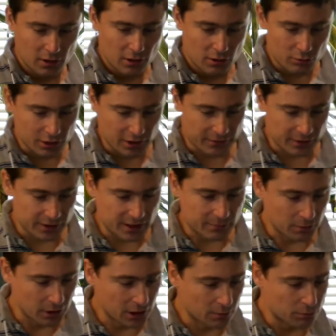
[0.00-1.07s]
whatever the
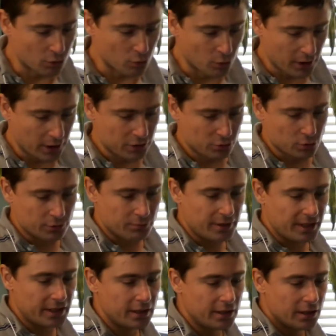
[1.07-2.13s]
applicable word would
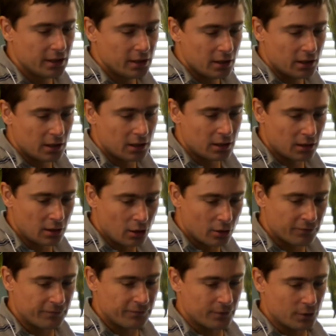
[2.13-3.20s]
be of
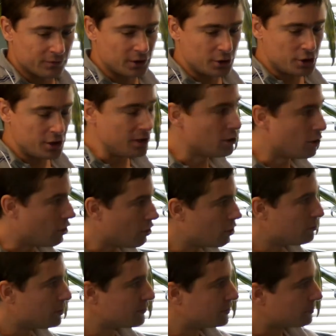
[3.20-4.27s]
the genome,
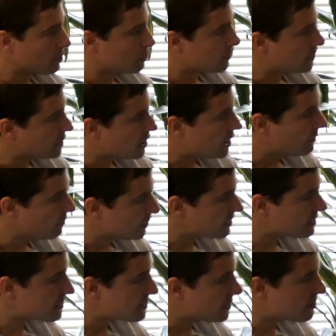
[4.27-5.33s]
of the protein
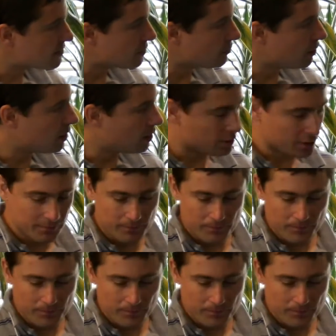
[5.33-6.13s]
complexes, and so on.